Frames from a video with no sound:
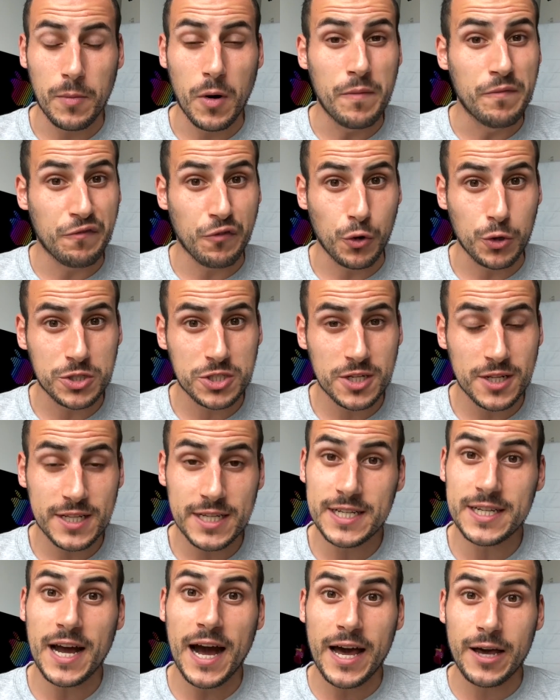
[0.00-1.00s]
Unfortunately in
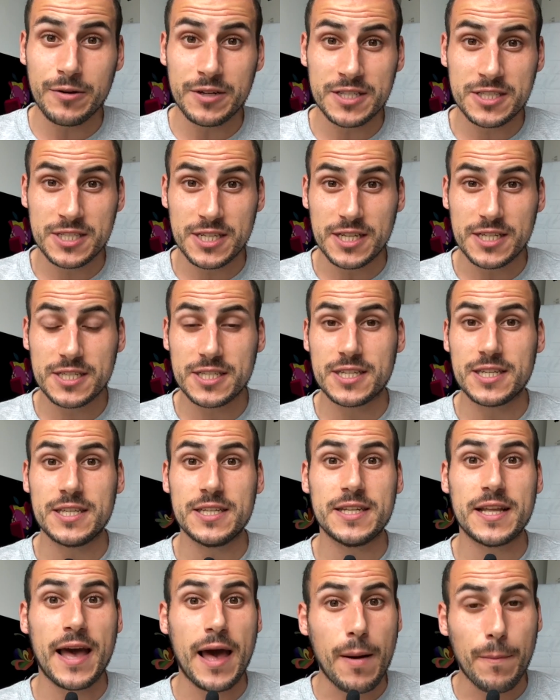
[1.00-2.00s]
i O S sixteen
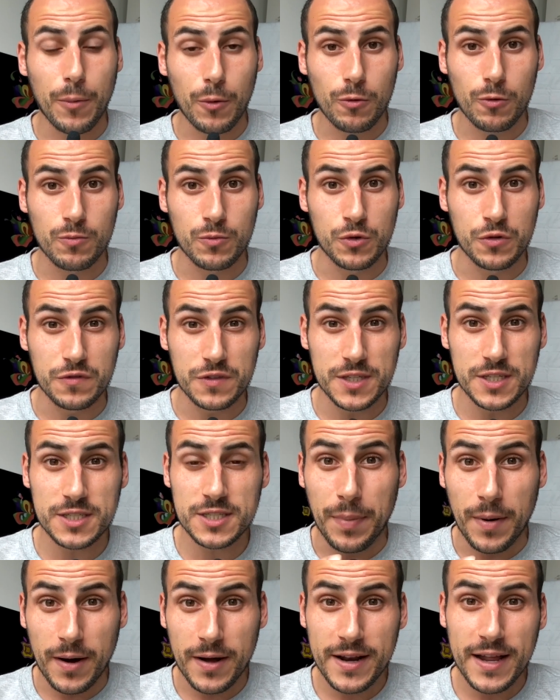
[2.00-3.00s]
Apple removed this,
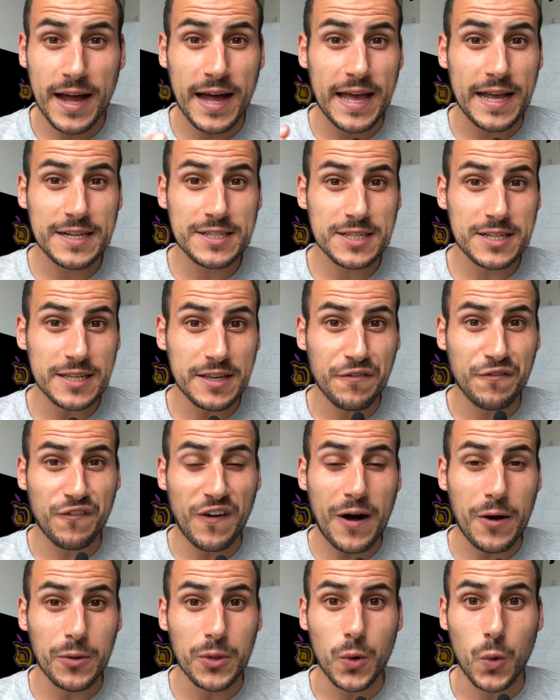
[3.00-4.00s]
but I actually
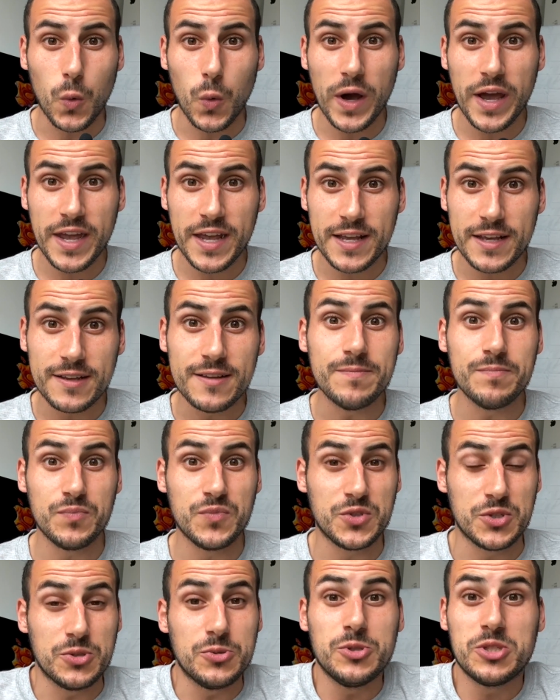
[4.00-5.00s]
found a way
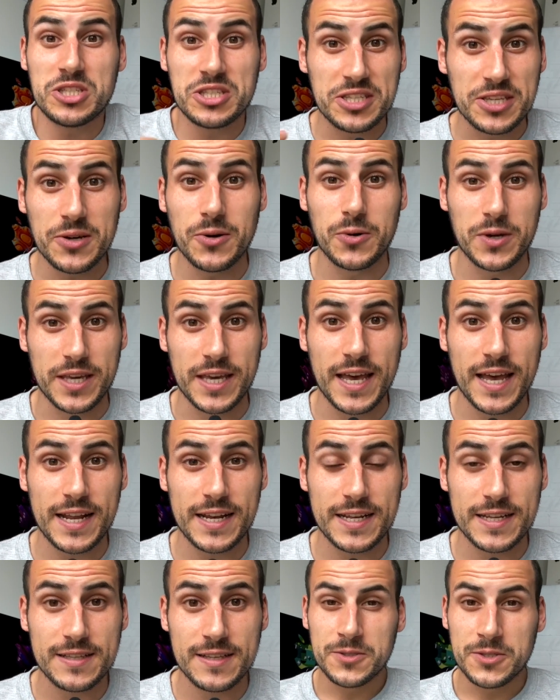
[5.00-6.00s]
to still
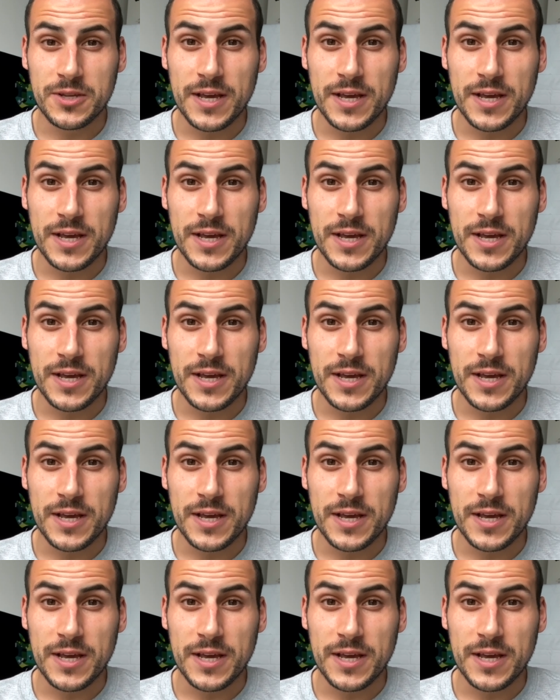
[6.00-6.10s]
get it.